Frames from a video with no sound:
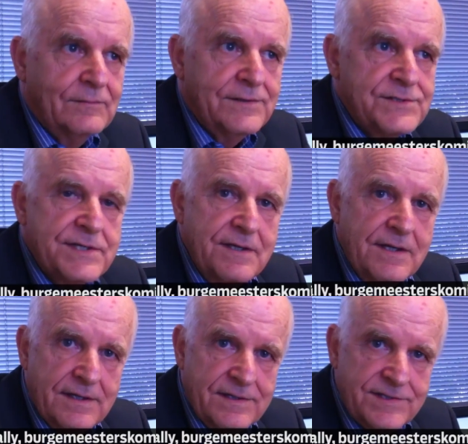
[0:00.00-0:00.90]
Well, the
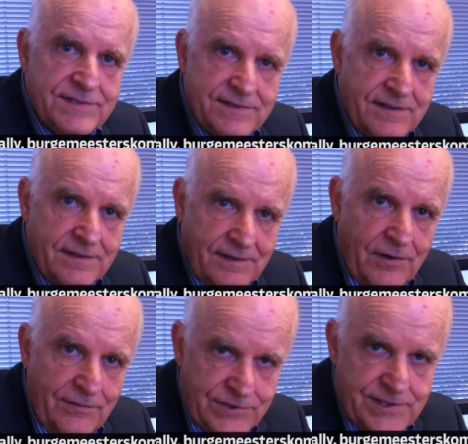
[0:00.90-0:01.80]
city has
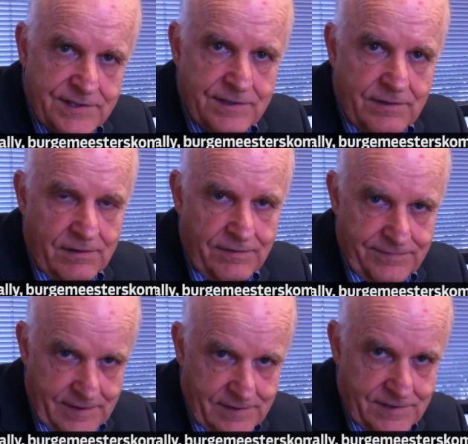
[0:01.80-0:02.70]
over
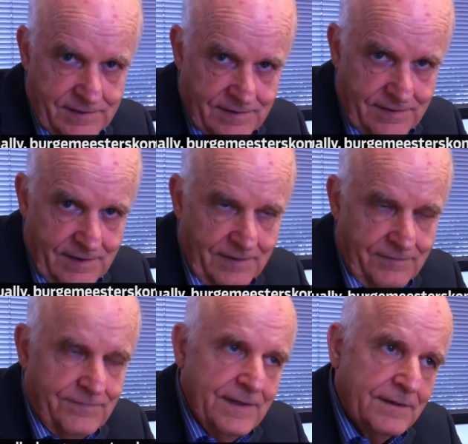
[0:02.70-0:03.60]

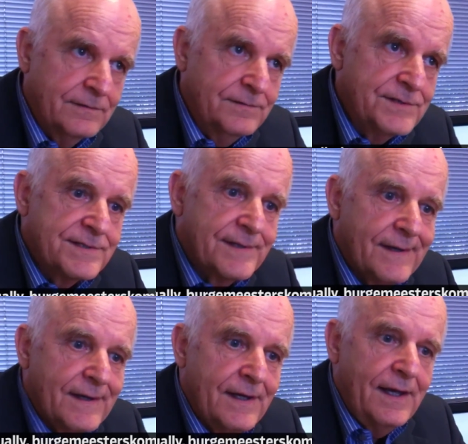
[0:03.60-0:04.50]
6,500 vehicles,
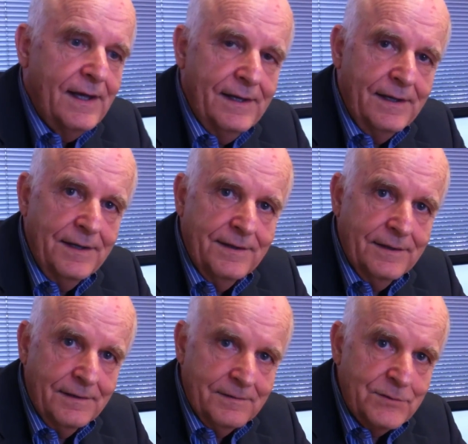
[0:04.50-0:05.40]
and
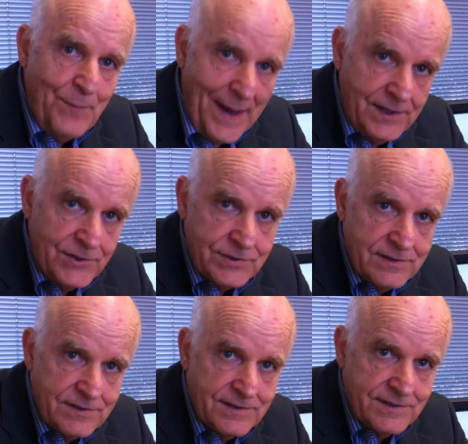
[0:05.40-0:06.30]
to manage
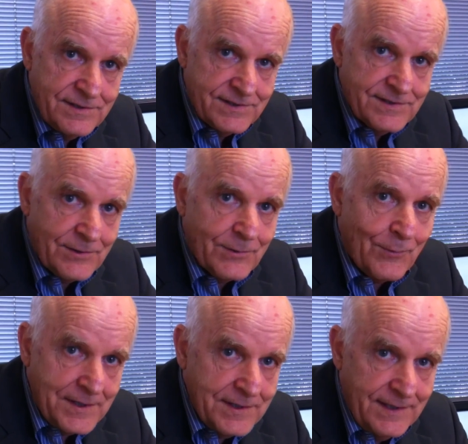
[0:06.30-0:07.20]
this is
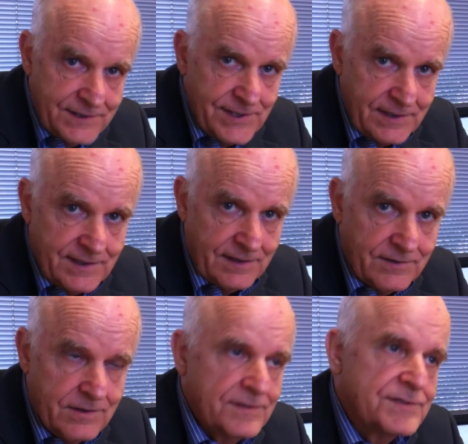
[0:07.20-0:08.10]
quite an
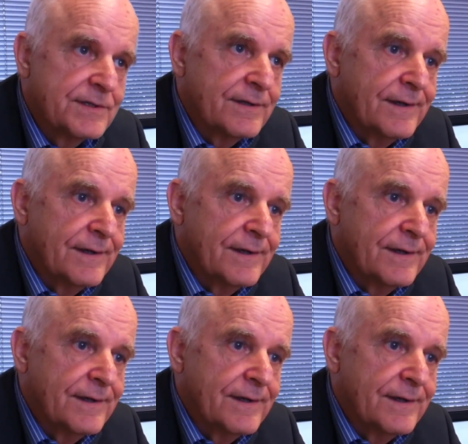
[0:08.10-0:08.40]
exacting task.